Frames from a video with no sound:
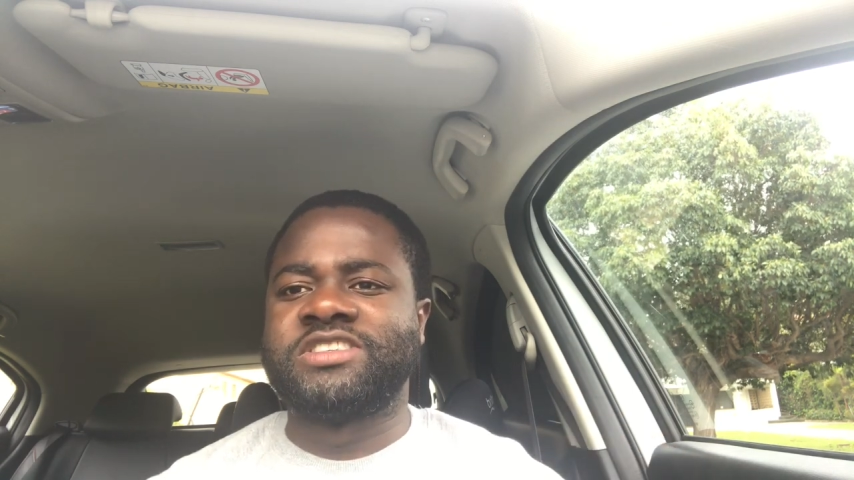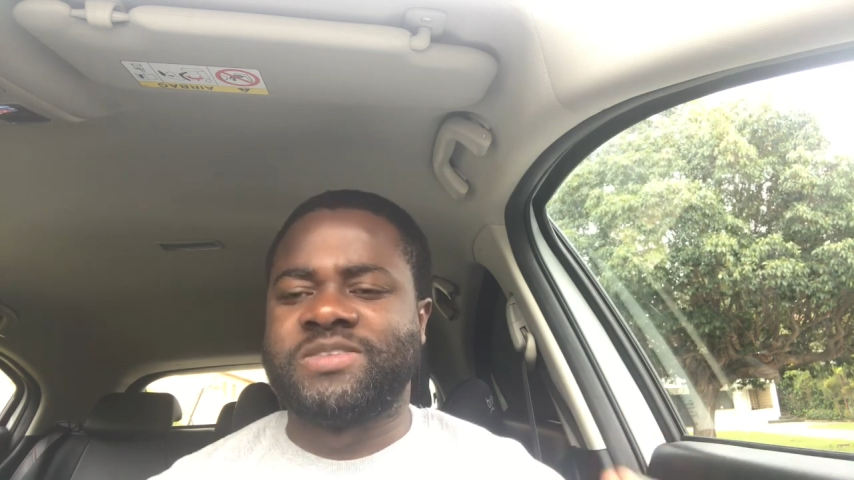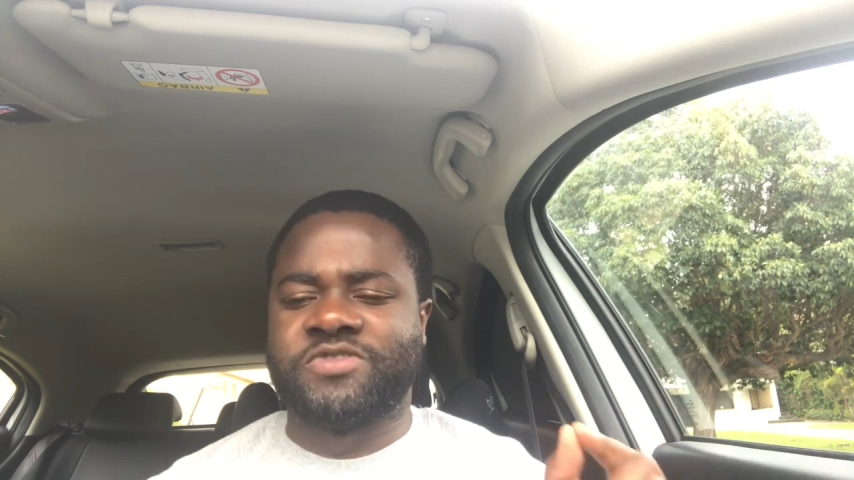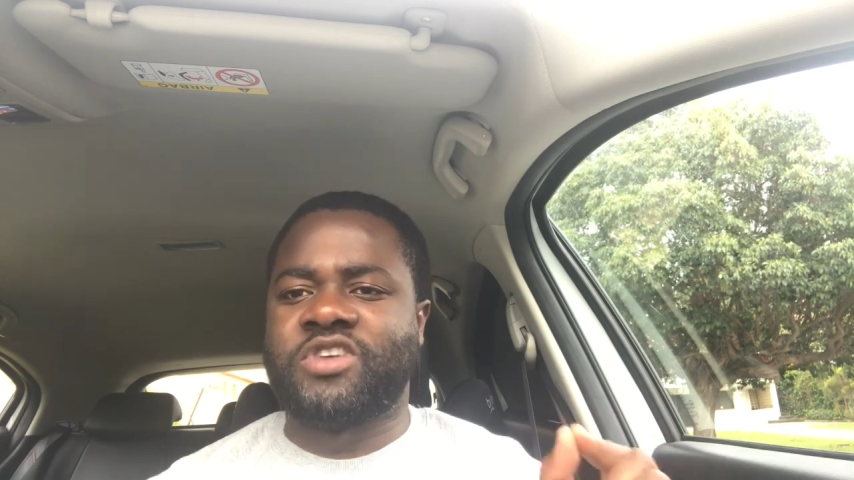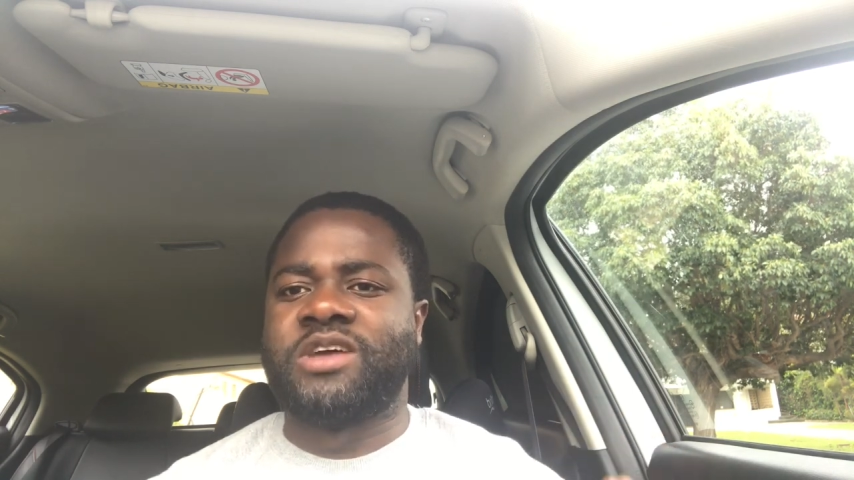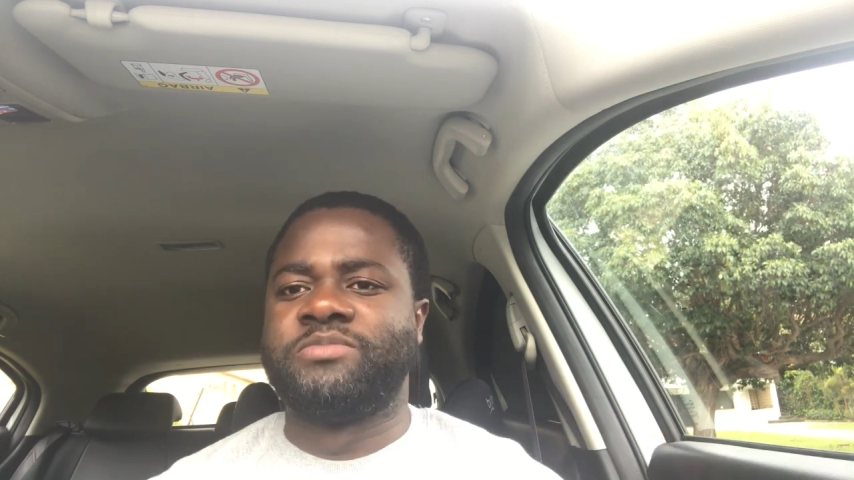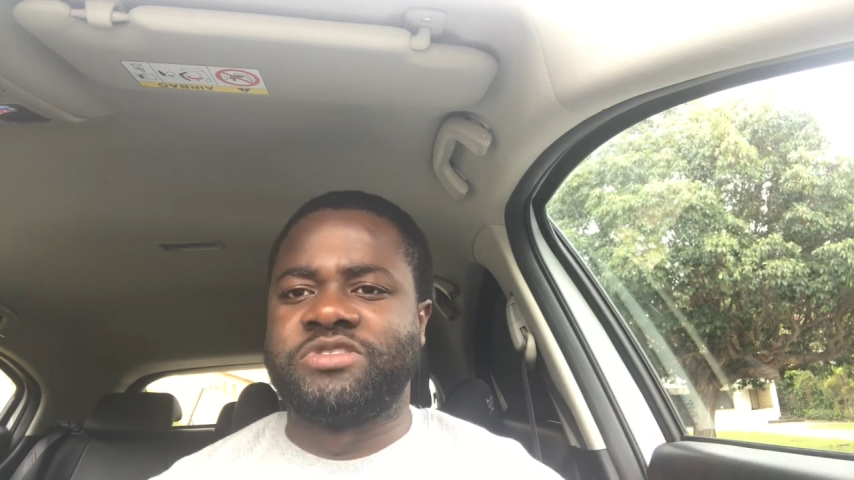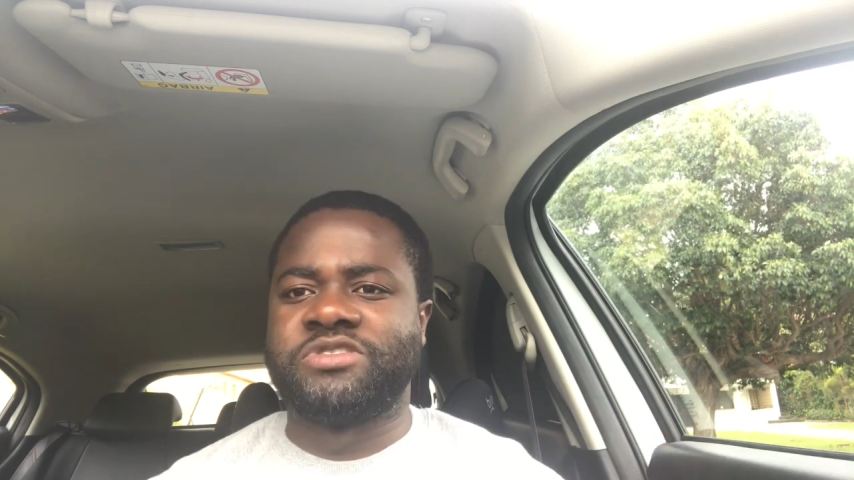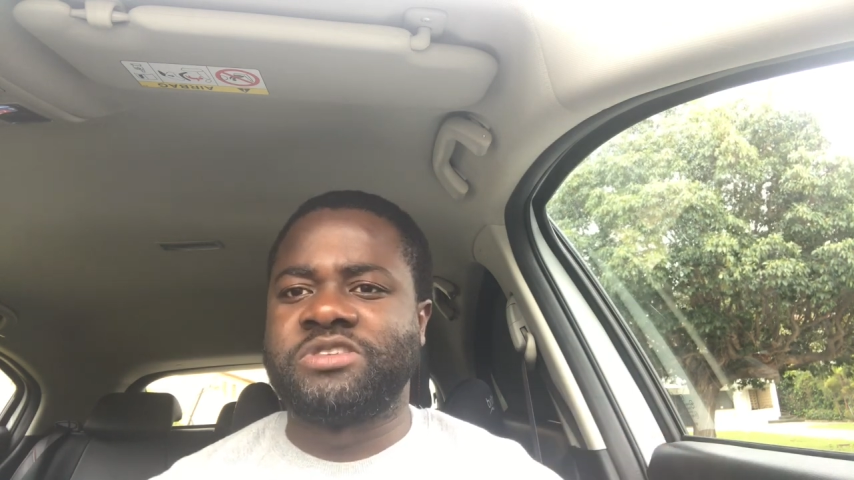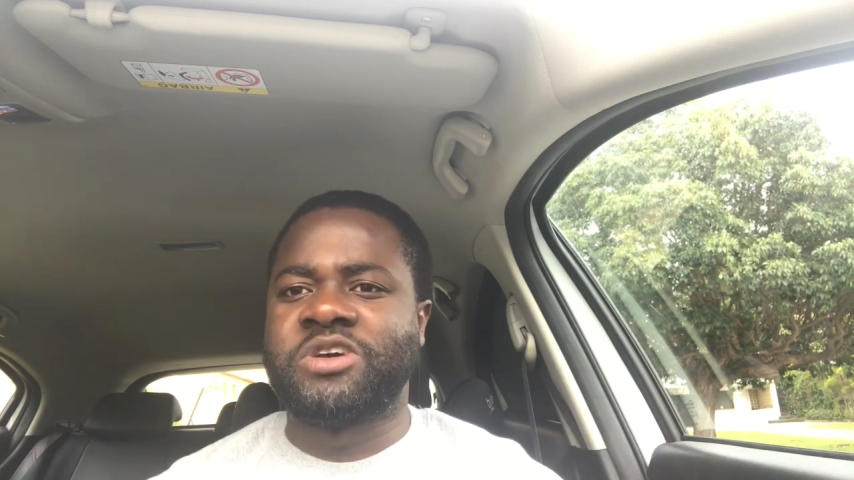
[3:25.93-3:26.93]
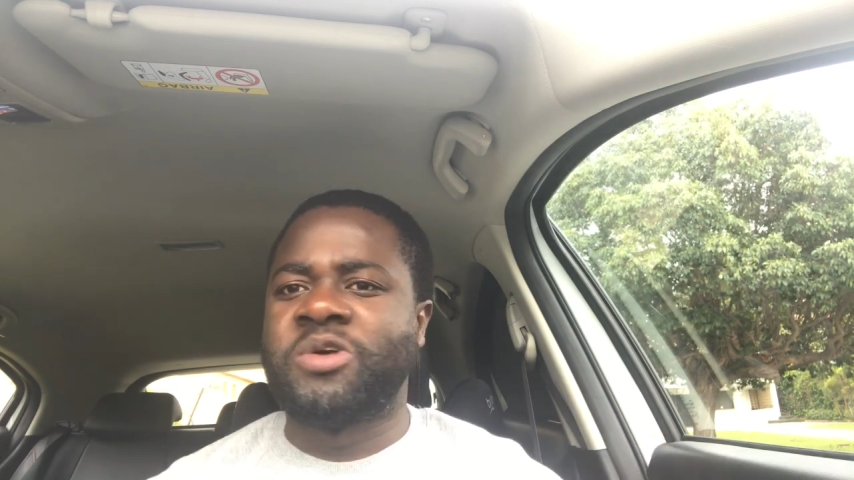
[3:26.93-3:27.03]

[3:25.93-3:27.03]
subscribers,